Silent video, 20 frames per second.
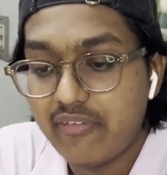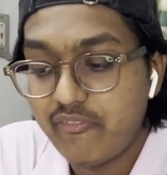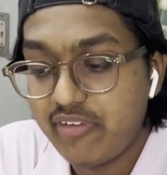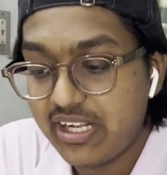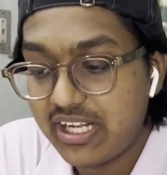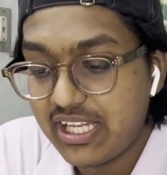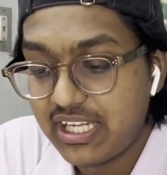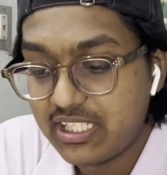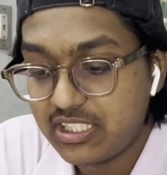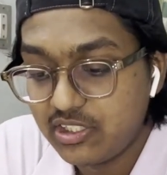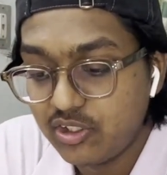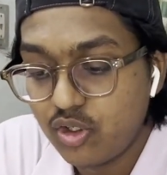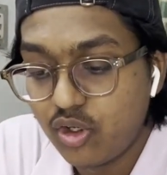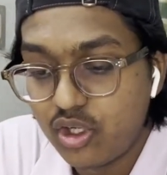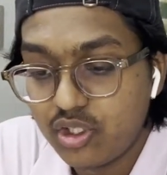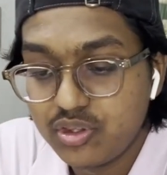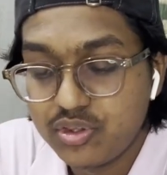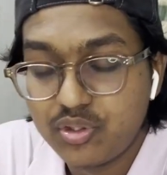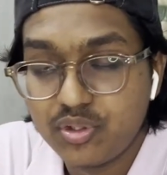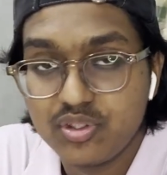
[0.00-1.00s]
I had
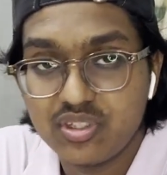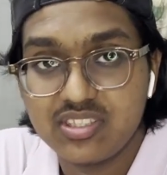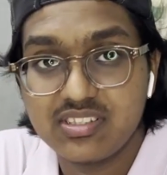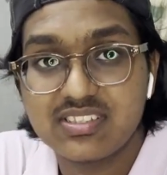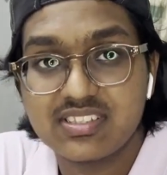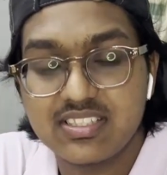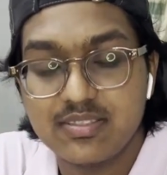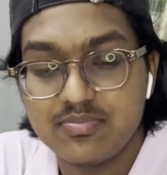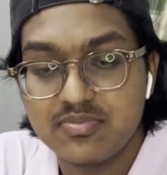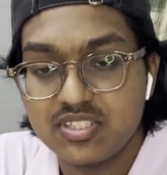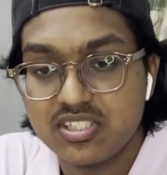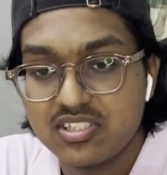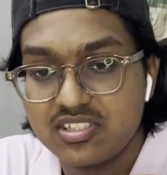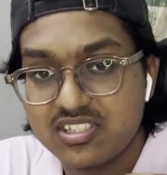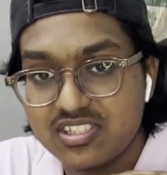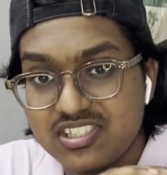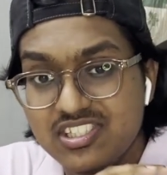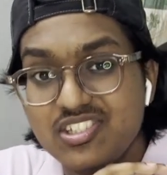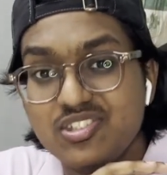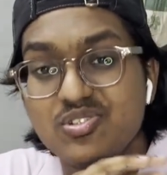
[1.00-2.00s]
gone through the scriptures.
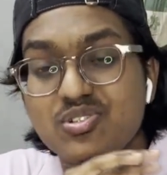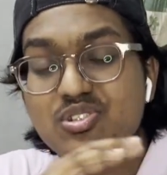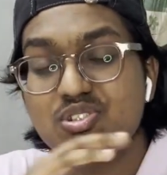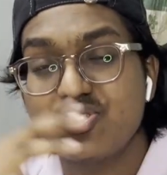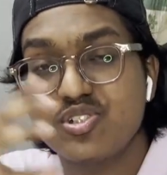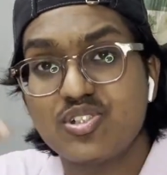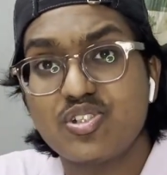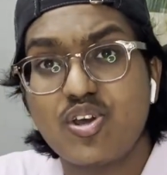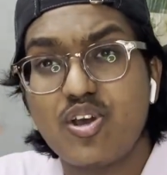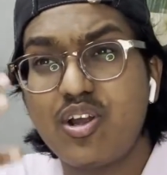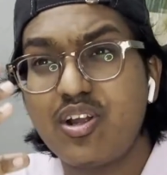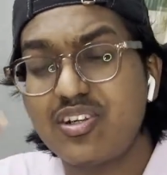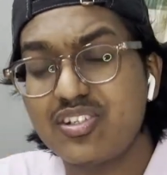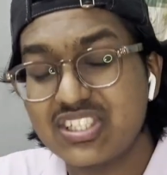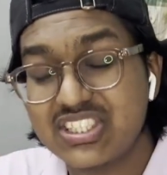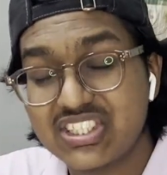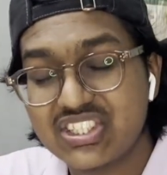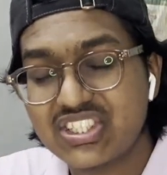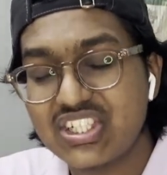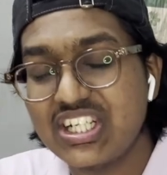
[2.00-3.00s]
He used to talk
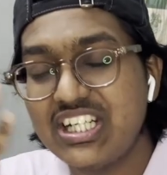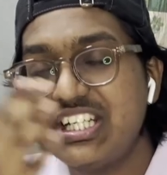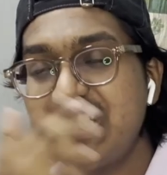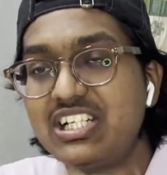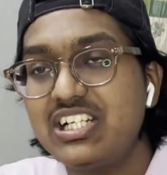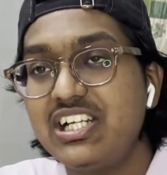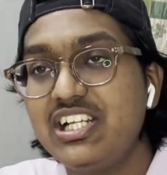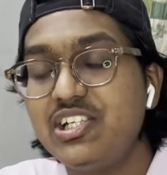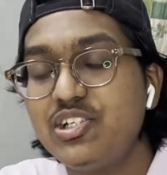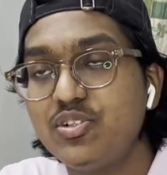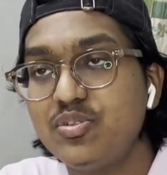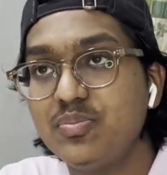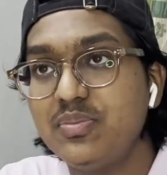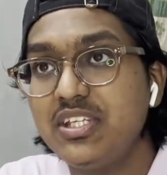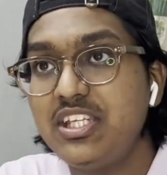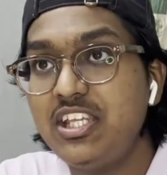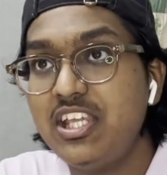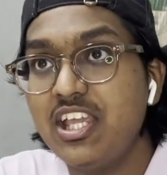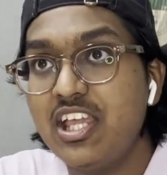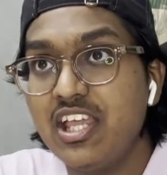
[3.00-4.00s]
straightly to me
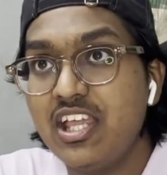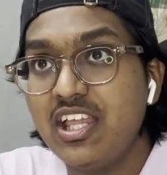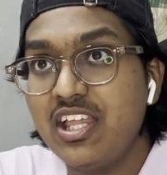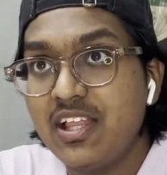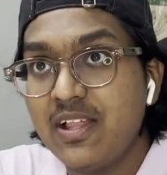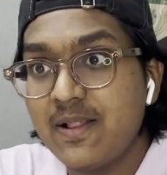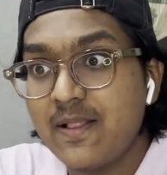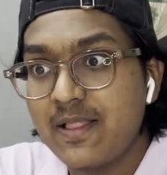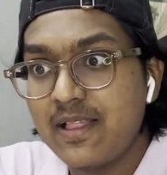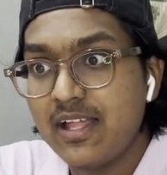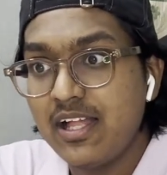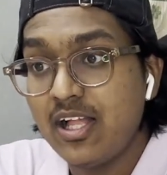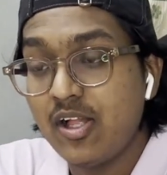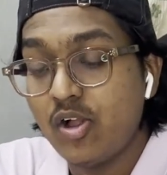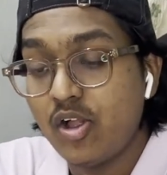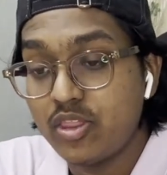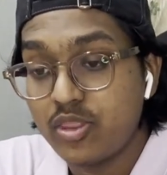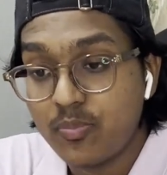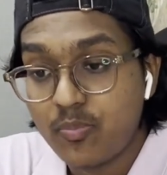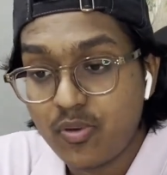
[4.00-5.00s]

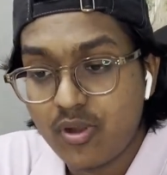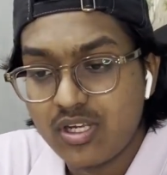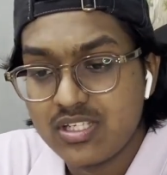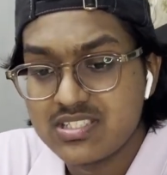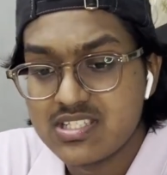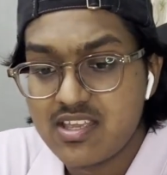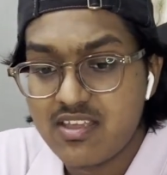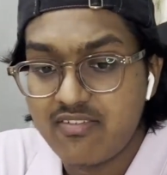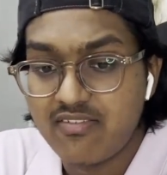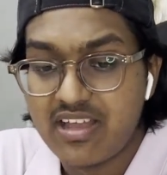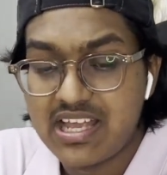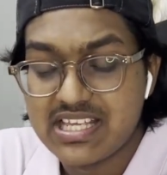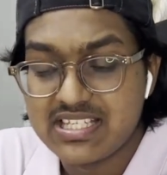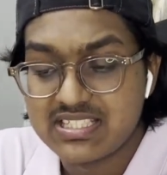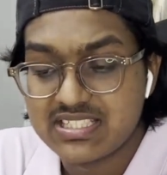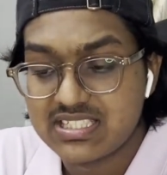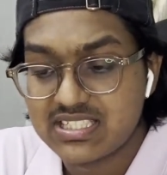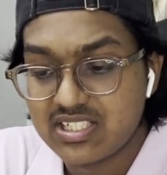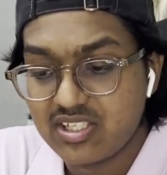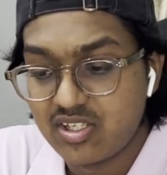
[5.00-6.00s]
on the points I have
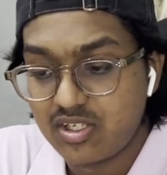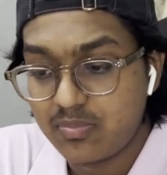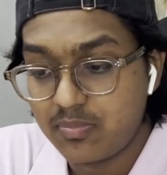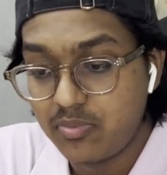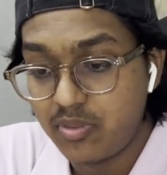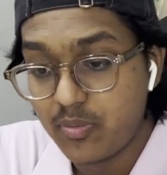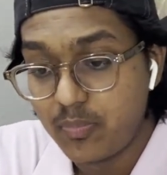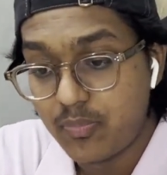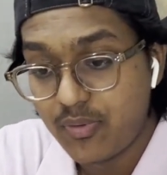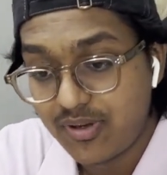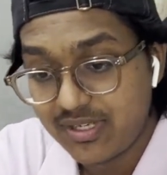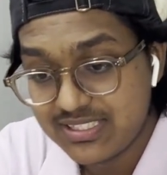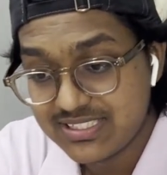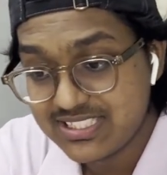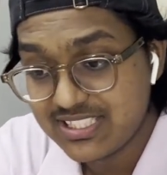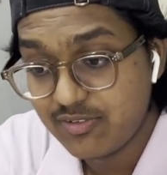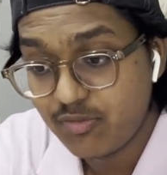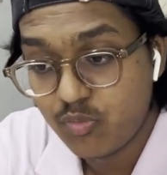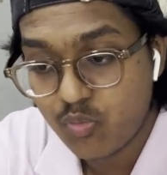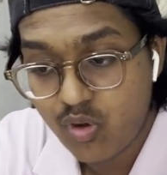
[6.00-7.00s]
asked, on the points
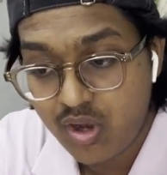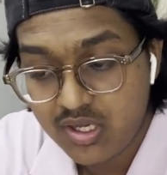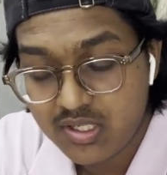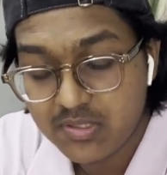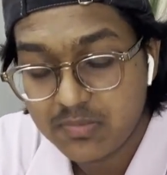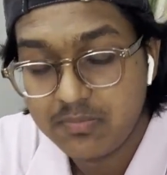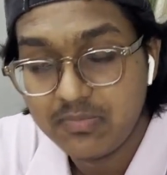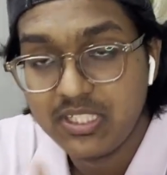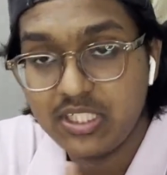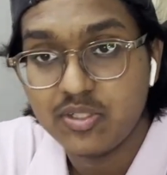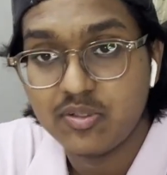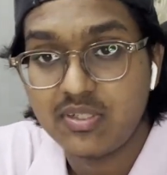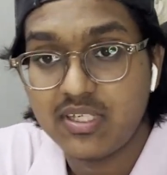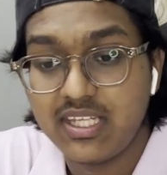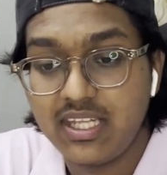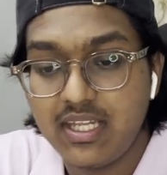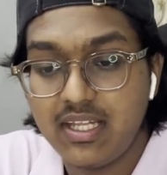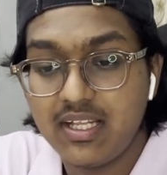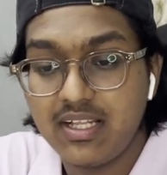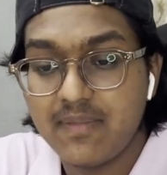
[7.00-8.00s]
He wants me to take,